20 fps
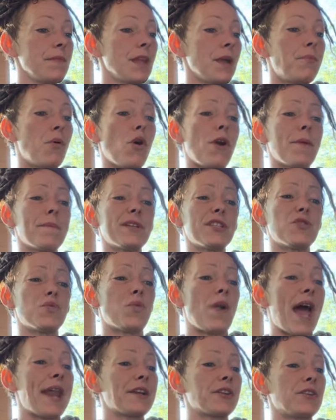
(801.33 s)
Portmann's
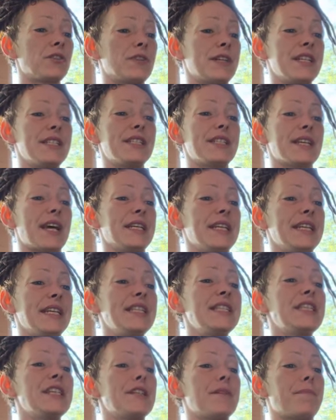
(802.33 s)
radical insight
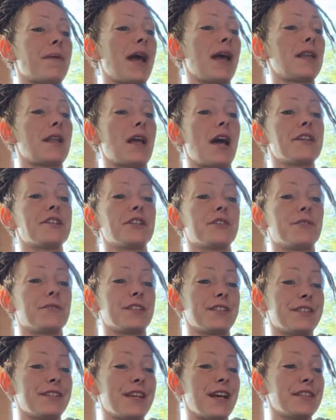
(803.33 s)
into the biological
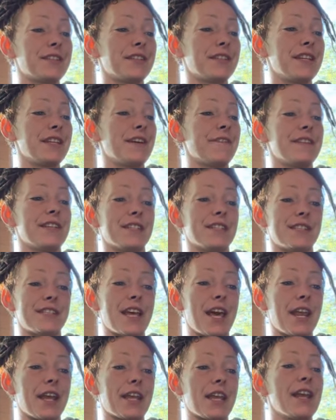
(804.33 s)
necessity of the
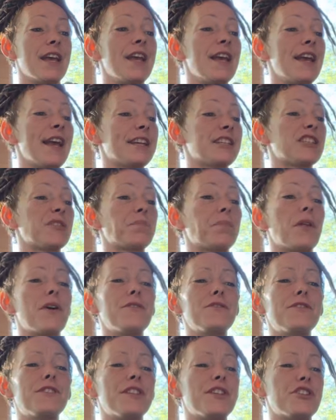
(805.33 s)
aesthetic
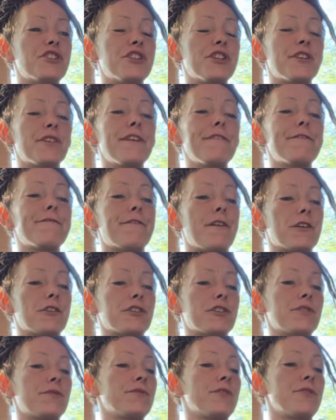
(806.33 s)
explodes the sheerly
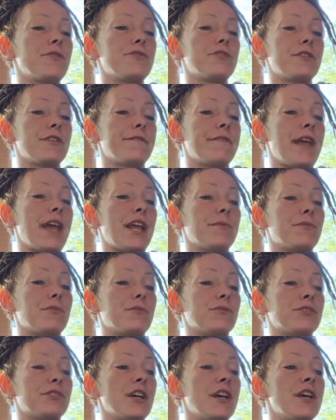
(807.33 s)
functional notion of
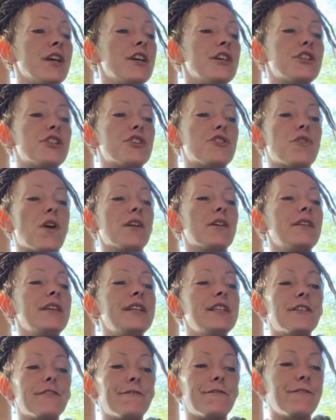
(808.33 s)
animals,
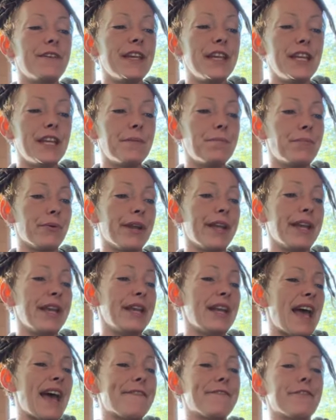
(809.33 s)
struggling to feed and
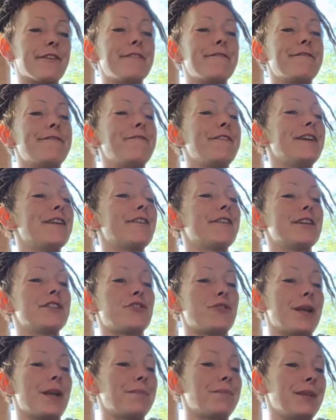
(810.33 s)
breed, ever in fear
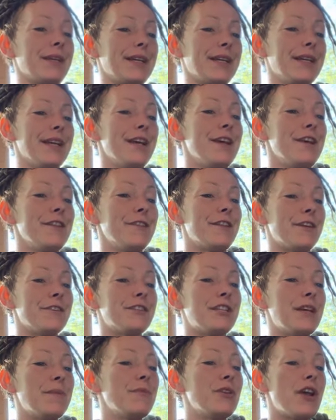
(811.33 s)
and trembling, their
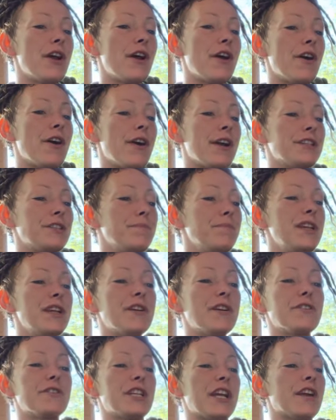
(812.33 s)
demure as
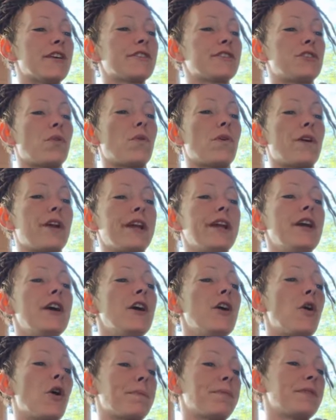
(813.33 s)
mere territory
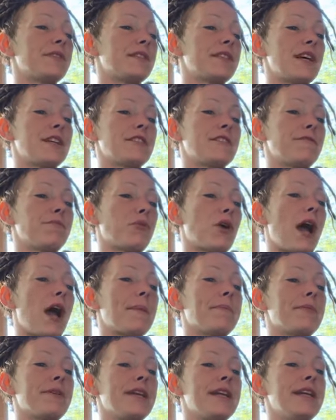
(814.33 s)
or possessive
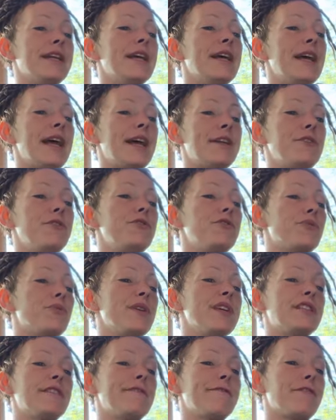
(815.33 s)
property, and whose
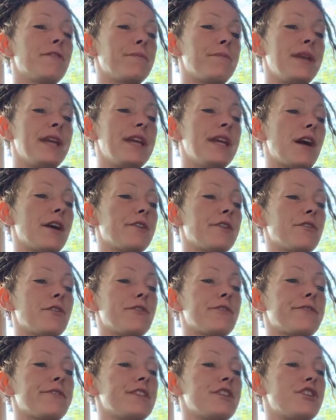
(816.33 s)
reason for being on
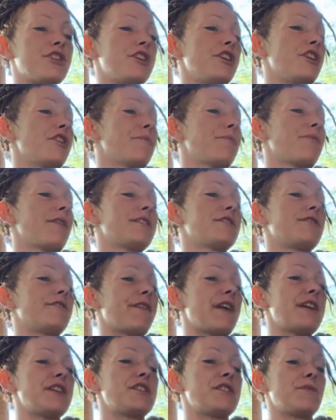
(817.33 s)
earth is sheer
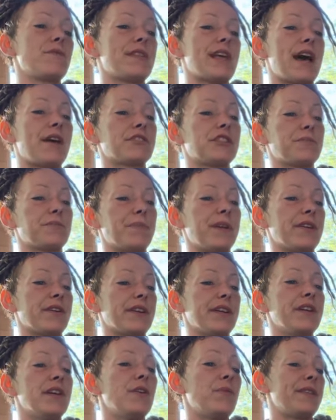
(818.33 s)
preservation without
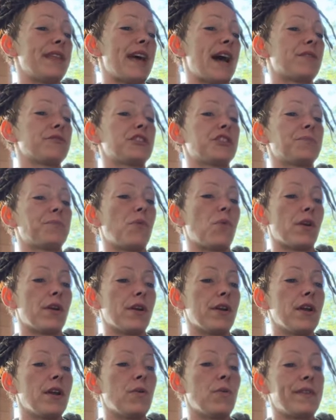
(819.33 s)
spirit, without
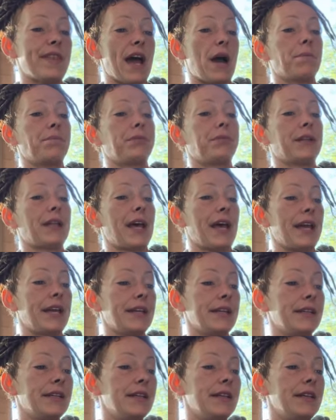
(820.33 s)
sport, without
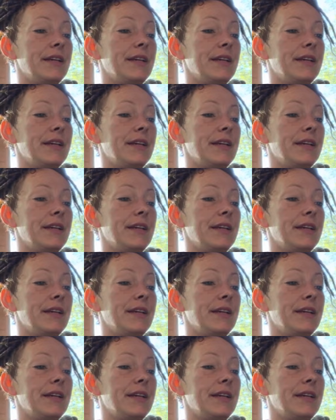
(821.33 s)
play.